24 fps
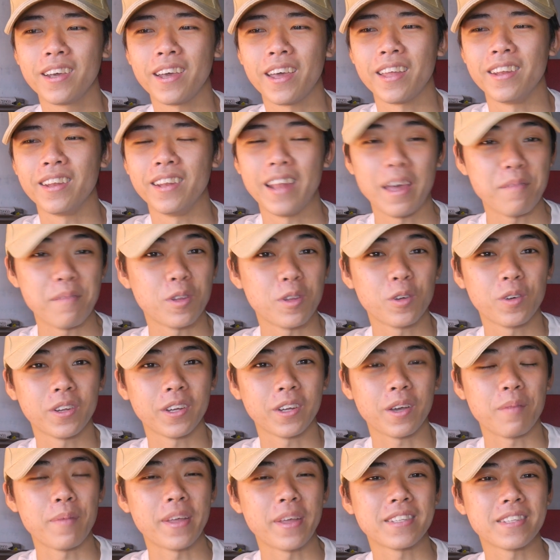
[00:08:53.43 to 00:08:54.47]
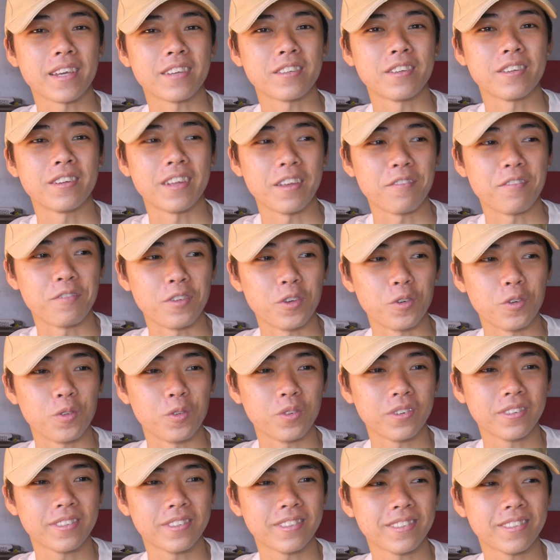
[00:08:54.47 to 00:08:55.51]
And let me know in the comment section if you